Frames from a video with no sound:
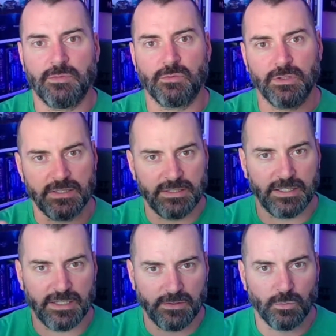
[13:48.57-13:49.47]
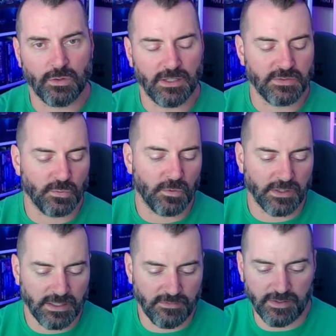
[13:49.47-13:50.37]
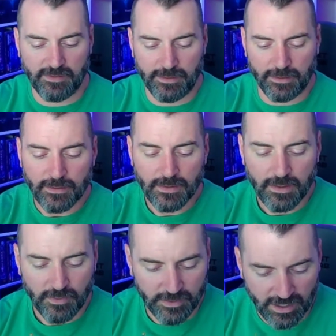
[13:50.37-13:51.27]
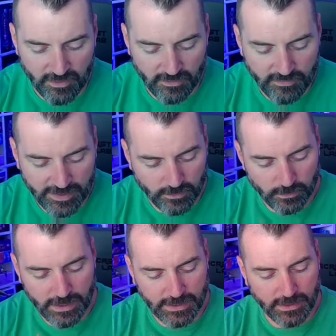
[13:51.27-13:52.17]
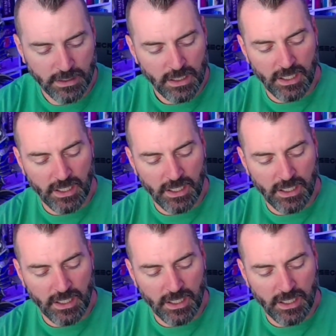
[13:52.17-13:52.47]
to really dig into Wonderland's War and give it their final rating.